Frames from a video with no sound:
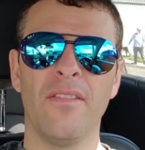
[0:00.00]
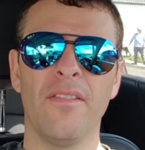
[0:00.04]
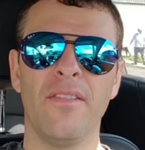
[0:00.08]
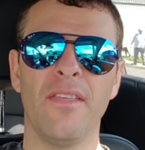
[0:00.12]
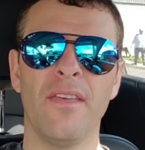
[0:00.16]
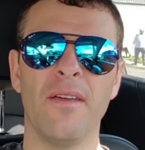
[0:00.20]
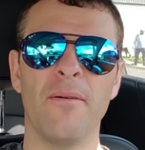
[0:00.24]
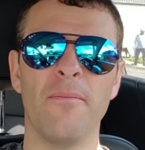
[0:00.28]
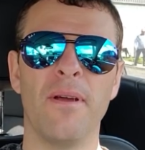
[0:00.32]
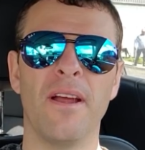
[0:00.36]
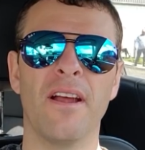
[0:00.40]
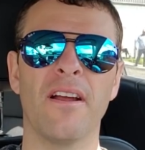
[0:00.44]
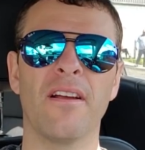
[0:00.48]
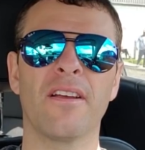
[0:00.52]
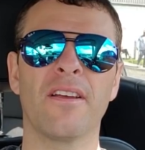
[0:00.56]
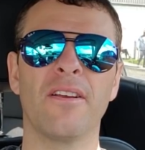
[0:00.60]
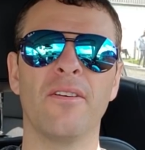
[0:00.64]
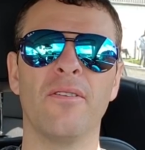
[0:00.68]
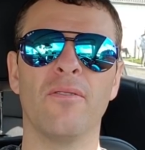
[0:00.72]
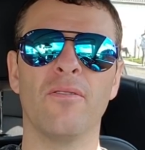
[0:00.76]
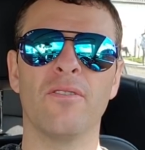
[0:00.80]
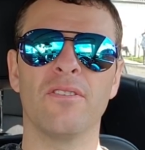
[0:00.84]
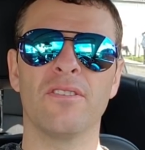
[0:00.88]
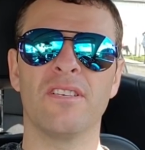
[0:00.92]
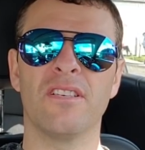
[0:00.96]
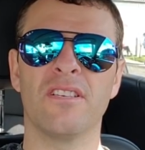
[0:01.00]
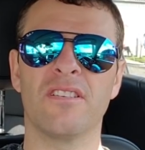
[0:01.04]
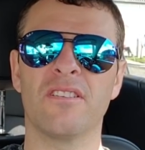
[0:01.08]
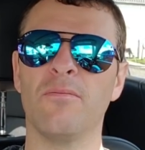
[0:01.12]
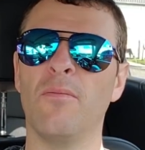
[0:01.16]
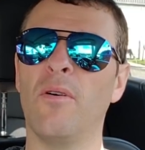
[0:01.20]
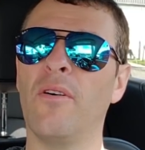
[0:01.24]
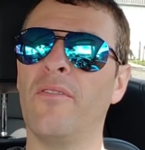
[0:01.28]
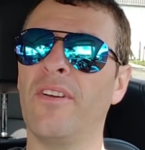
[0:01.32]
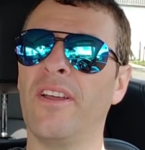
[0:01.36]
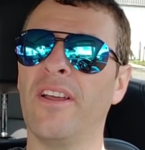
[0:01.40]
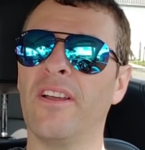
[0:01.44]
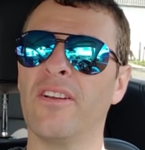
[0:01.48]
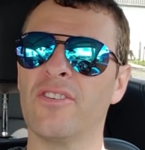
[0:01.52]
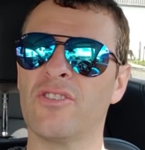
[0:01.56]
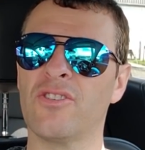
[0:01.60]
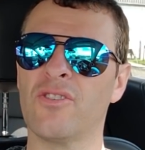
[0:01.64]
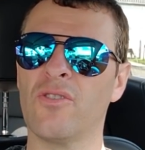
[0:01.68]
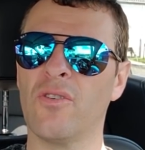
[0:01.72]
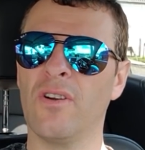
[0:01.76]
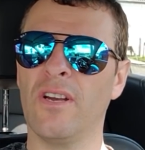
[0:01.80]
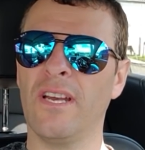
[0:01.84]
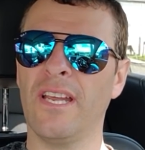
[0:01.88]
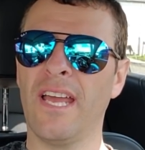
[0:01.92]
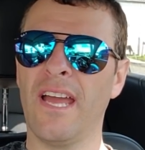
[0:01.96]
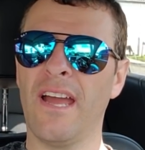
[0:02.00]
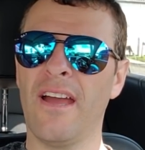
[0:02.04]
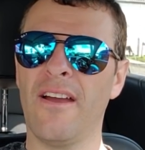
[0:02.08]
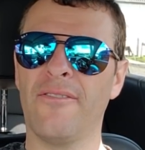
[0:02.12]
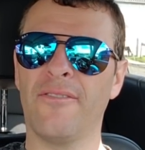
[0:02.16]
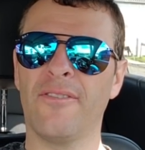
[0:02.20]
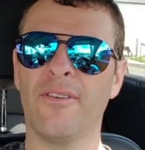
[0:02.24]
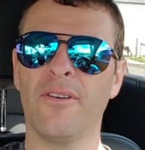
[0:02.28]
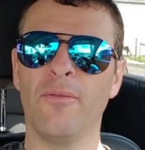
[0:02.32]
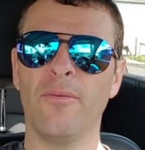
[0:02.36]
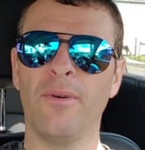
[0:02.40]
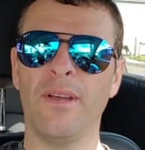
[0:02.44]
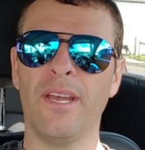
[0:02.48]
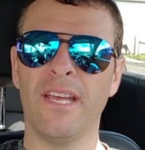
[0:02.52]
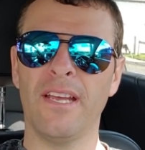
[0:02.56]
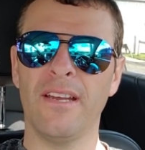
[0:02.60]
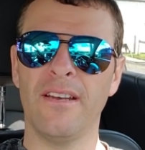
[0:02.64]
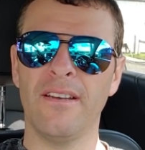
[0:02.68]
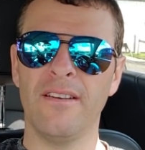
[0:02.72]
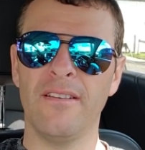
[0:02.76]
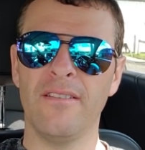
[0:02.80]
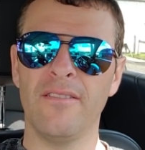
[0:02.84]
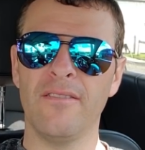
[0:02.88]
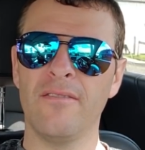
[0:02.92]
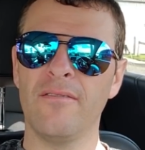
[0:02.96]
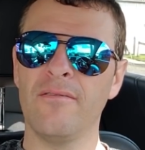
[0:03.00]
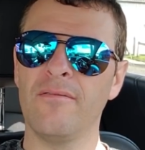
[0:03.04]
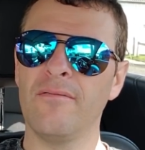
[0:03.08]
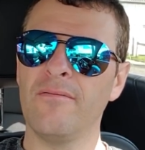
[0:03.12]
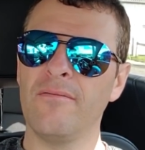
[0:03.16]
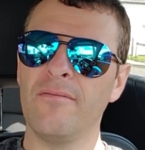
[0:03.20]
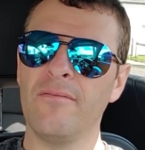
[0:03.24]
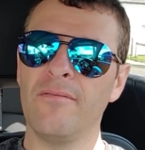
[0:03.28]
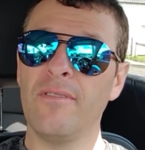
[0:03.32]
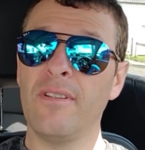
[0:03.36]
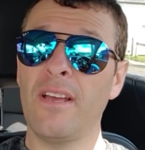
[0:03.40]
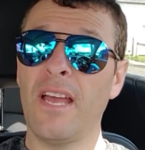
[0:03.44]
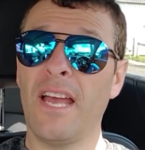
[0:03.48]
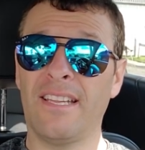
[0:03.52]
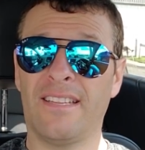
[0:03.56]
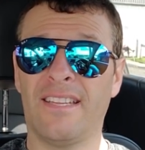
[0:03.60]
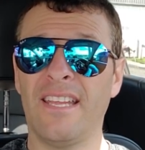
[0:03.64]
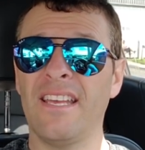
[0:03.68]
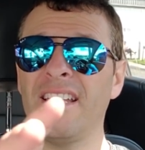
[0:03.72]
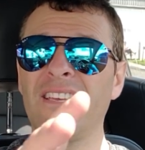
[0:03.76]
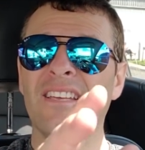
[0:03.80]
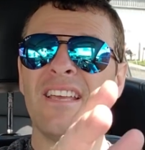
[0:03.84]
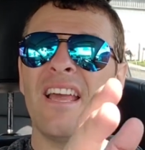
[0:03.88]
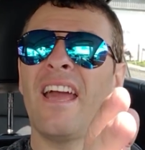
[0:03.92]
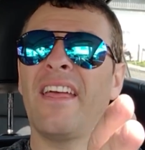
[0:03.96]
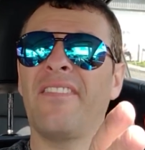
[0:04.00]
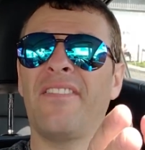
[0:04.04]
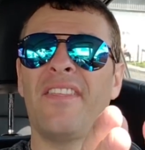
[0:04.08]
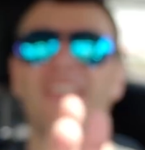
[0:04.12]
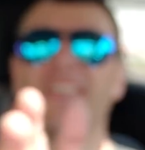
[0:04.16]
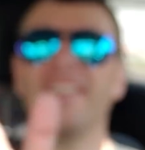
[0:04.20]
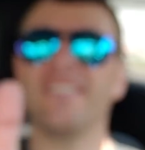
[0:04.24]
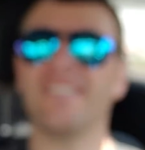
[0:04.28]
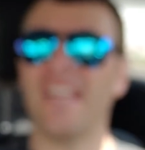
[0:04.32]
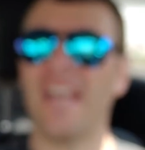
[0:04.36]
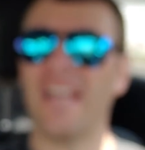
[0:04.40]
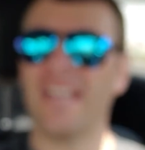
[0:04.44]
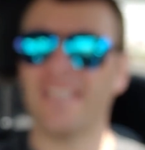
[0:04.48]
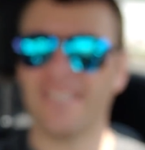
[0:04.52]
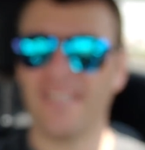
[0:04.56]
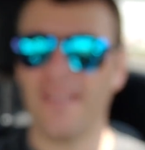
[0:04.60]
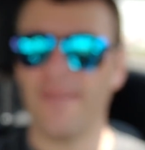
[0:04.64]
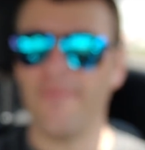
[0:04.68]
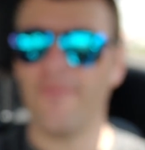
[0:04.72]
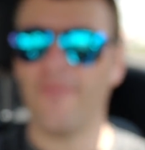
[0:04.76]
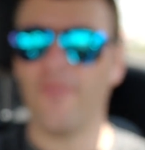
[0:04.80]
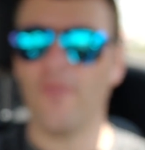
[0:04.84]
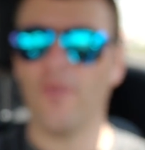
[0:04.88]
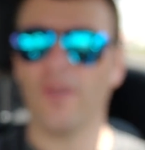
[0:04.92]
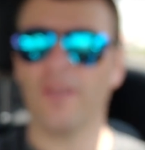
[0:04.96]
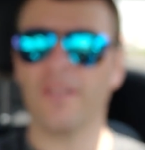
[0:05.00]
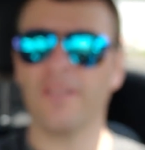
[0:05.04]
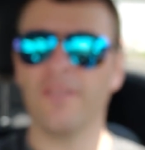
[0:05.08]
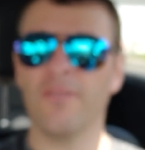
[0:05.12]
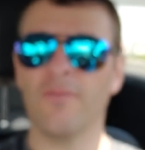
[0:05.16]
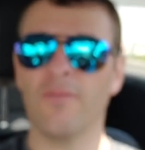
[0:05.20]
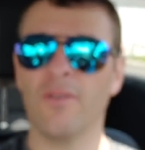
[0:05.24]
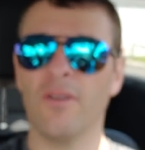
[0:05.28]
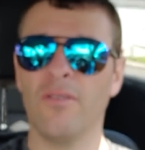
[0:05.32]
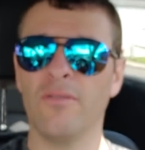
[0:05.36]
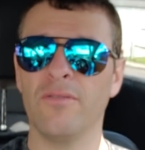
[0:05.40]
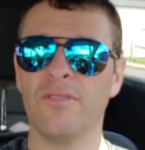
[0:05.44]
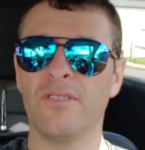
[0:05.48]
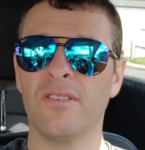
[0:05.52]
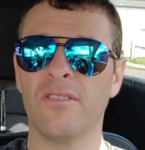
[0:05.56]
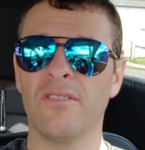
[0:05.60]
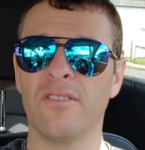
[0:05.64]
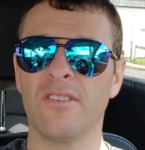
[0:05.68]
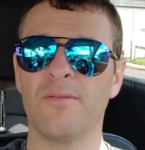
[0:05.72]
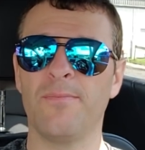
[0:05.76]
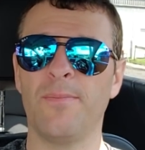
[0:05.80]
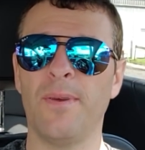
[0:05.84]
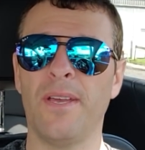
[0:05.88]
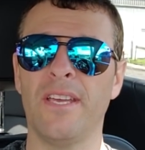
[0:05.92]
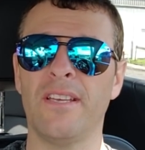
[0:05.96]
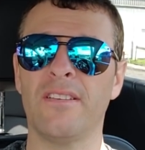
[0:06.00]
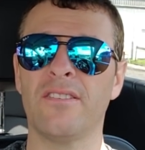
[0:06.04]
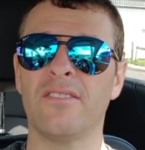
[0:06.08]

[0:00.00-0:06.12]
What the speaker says: the American horses come over here shortly after we had at the exact same fork in the road, so to speak.